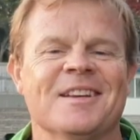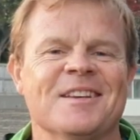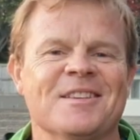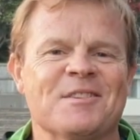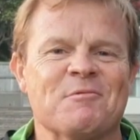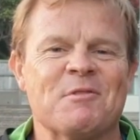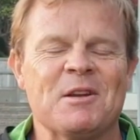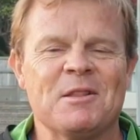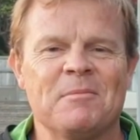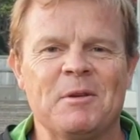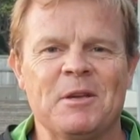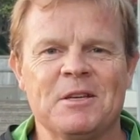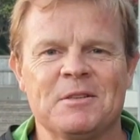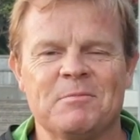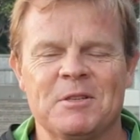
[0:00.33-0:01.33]
So one of the
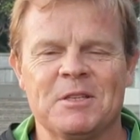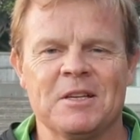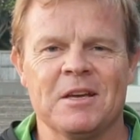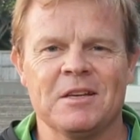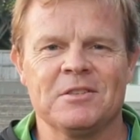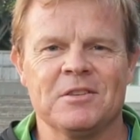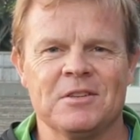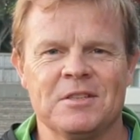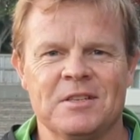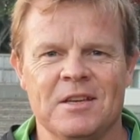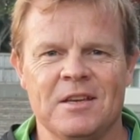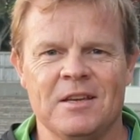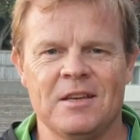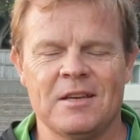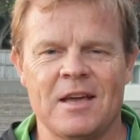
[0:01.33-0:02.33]
biggest mistakes I
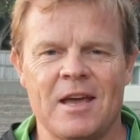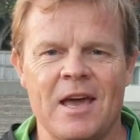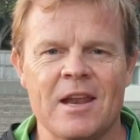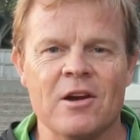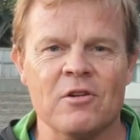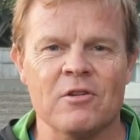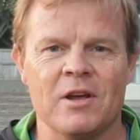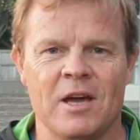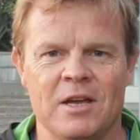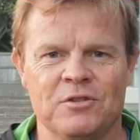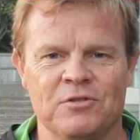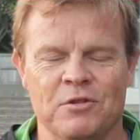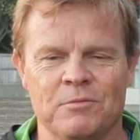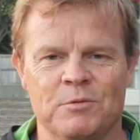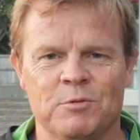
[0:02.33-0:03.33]
see adult
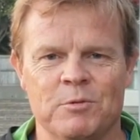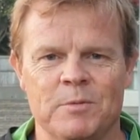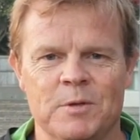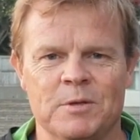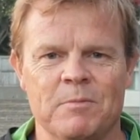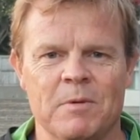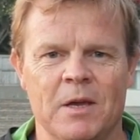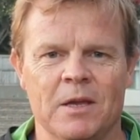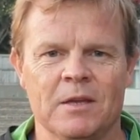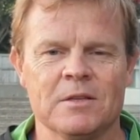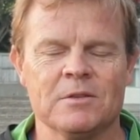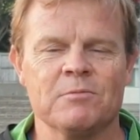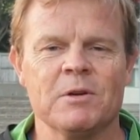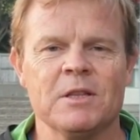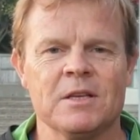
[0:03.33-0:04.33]
age group swimmers make
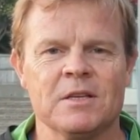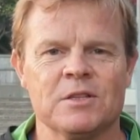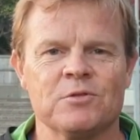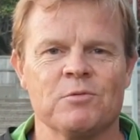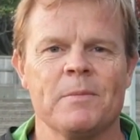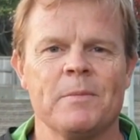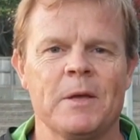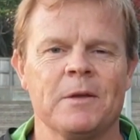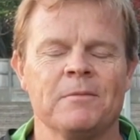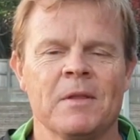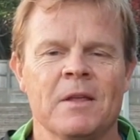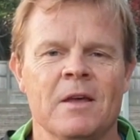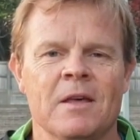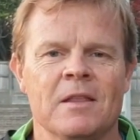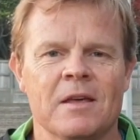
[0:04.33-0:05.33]
is when they're swimming,
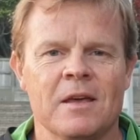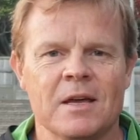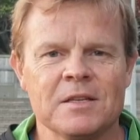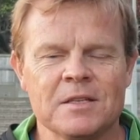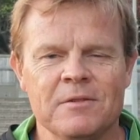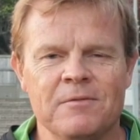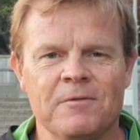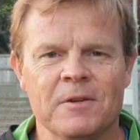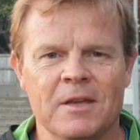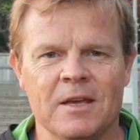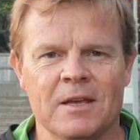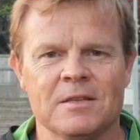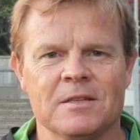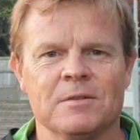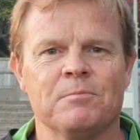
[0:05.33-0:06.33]
they actually
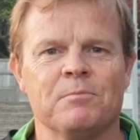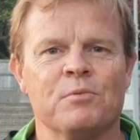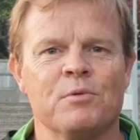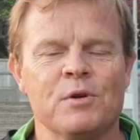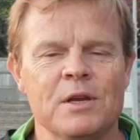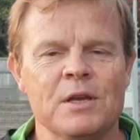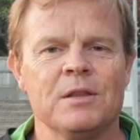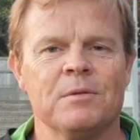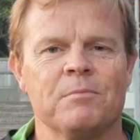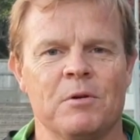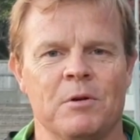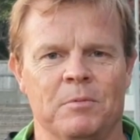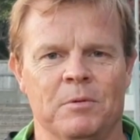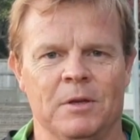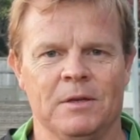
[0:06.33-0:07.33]
forget to breathe
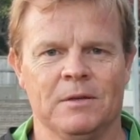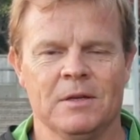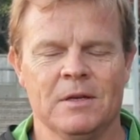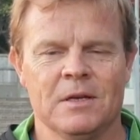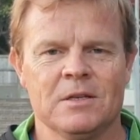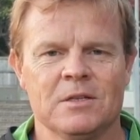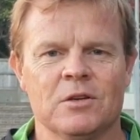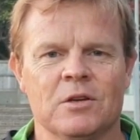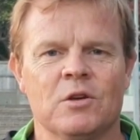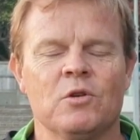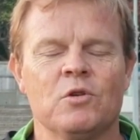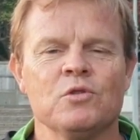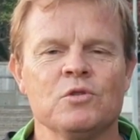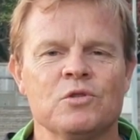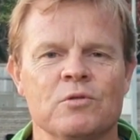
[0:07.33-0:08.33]
properly. So
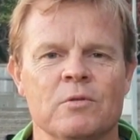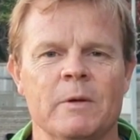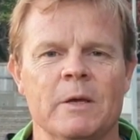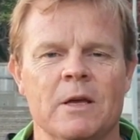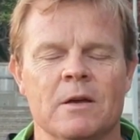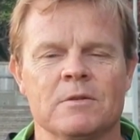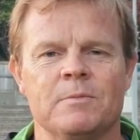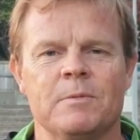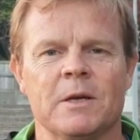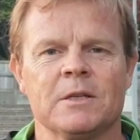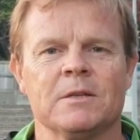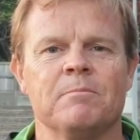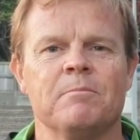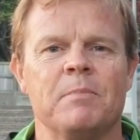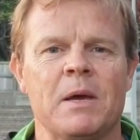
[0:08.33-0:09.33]
good swimming comes back
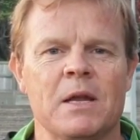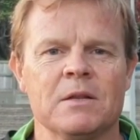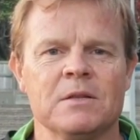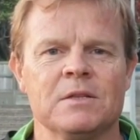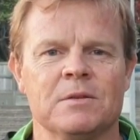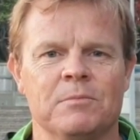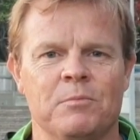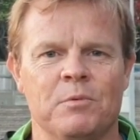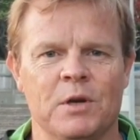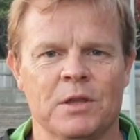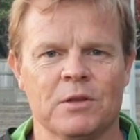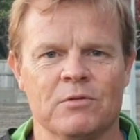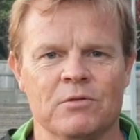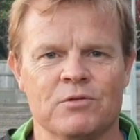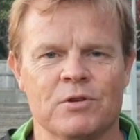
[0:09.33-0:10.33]
to balance and
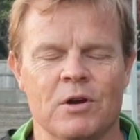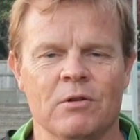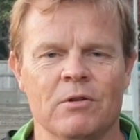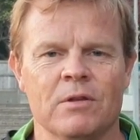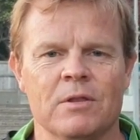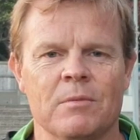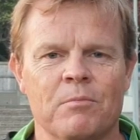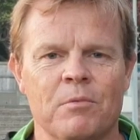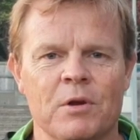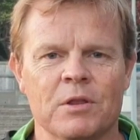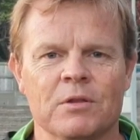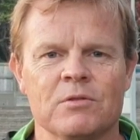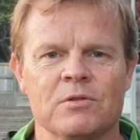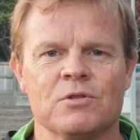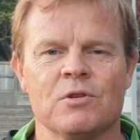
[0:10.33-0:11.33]
breath control, and the
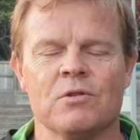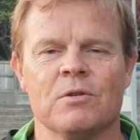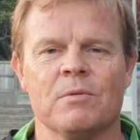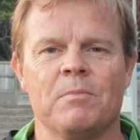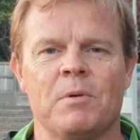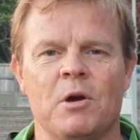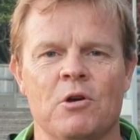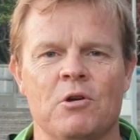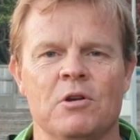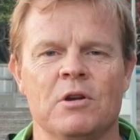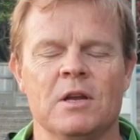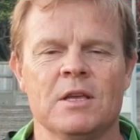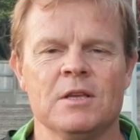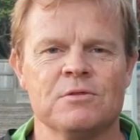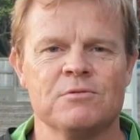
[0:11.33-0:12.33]
breath control
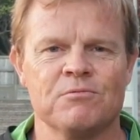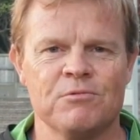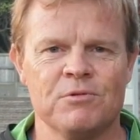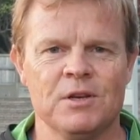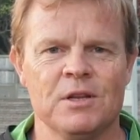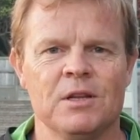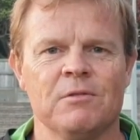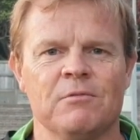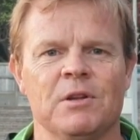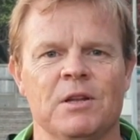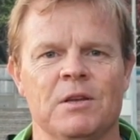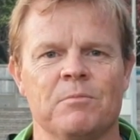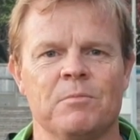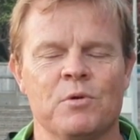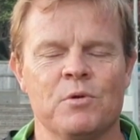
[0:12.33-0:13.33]
component is really,
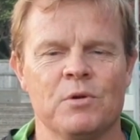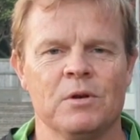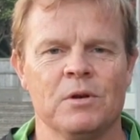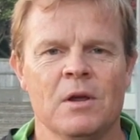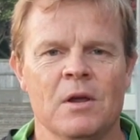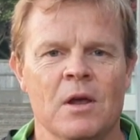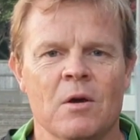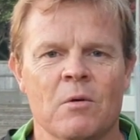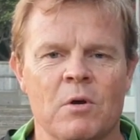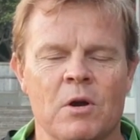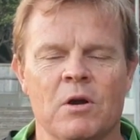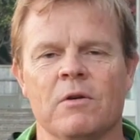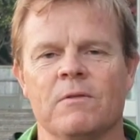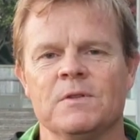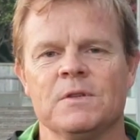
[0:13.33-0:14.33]
really important. What
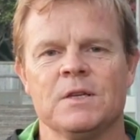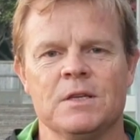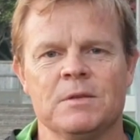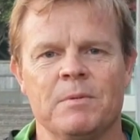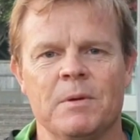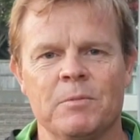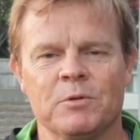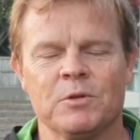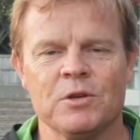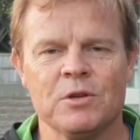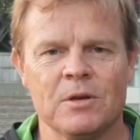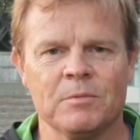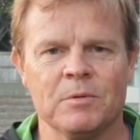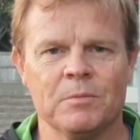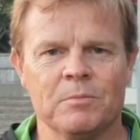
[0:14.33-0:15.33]
I'd often see is people
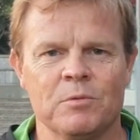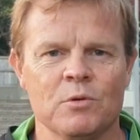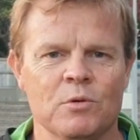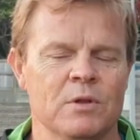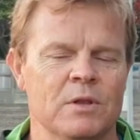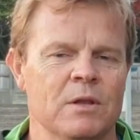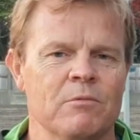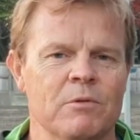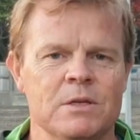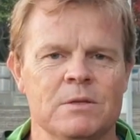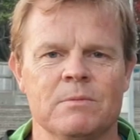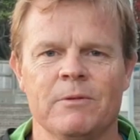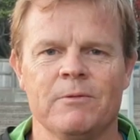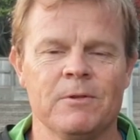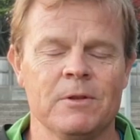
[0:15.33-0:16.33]
turn up to the pool and they're
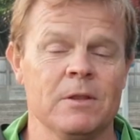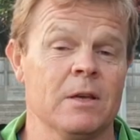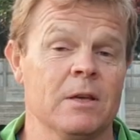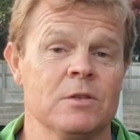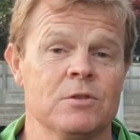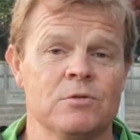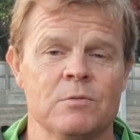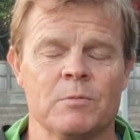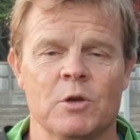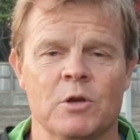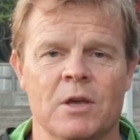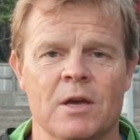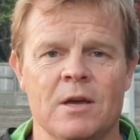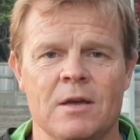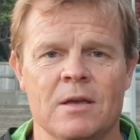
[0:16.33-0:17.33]
reasonably fit and they could swim
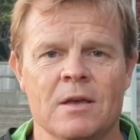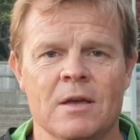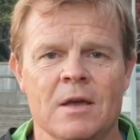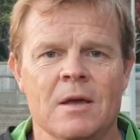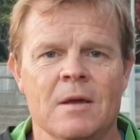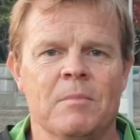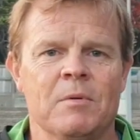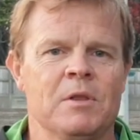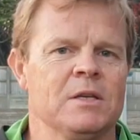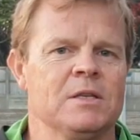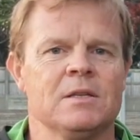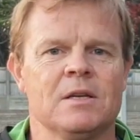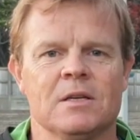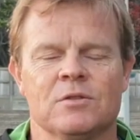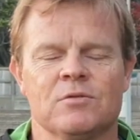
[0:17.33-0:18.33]
okay, but they
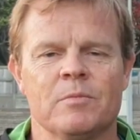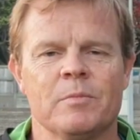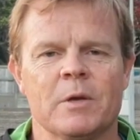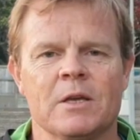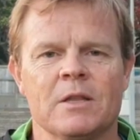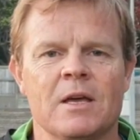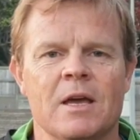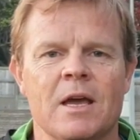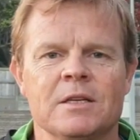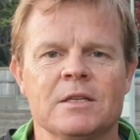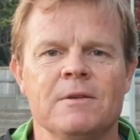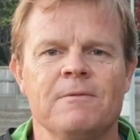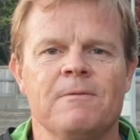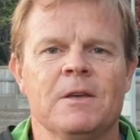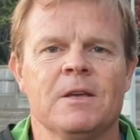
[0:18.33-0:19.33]
start swimming and they
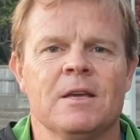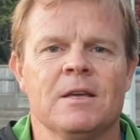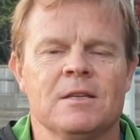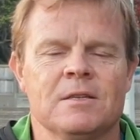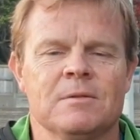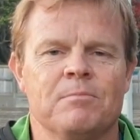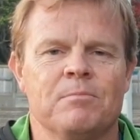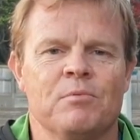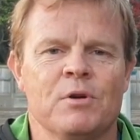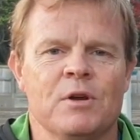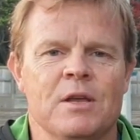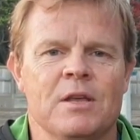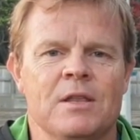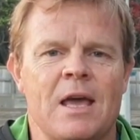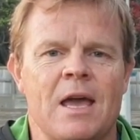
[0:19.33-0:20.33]
actually forget to
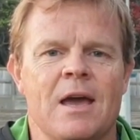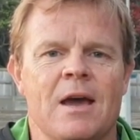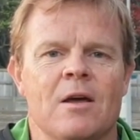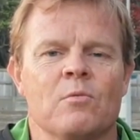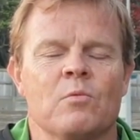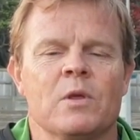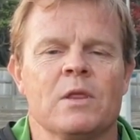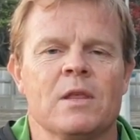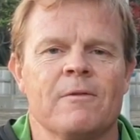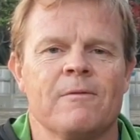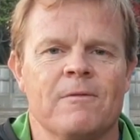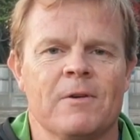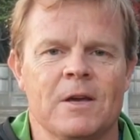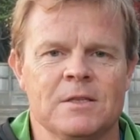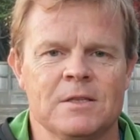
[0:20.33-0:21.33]
breathe out when their
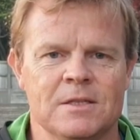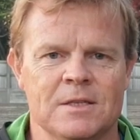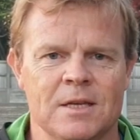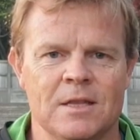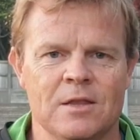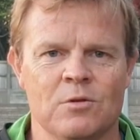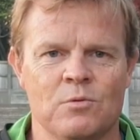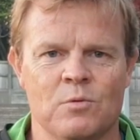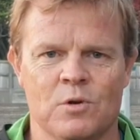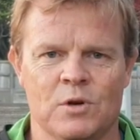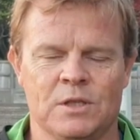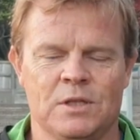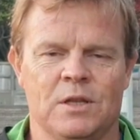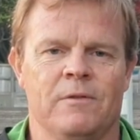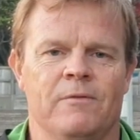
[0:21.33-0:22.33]
face is in the water,
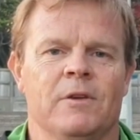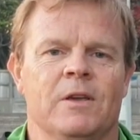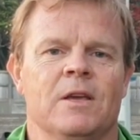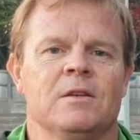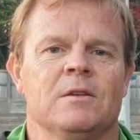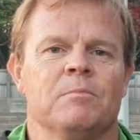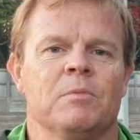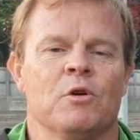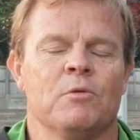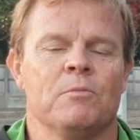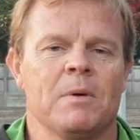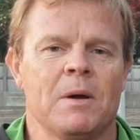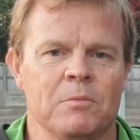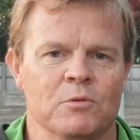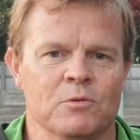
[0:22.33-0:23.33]
so they forget to blow
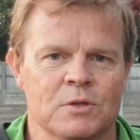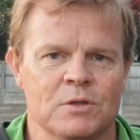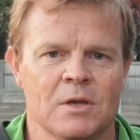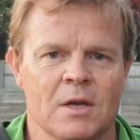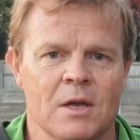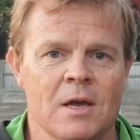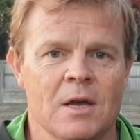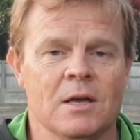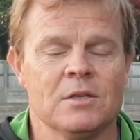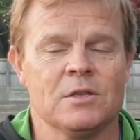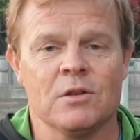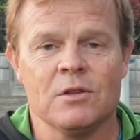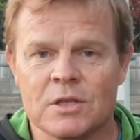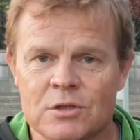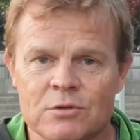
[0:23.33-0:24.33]
bubbles. And
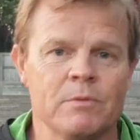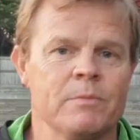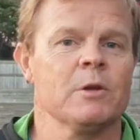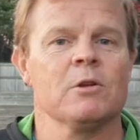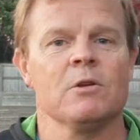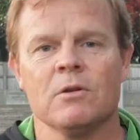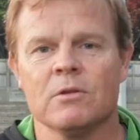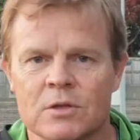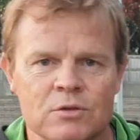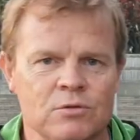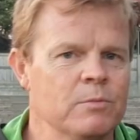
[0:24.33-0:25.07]
so they're swimming along,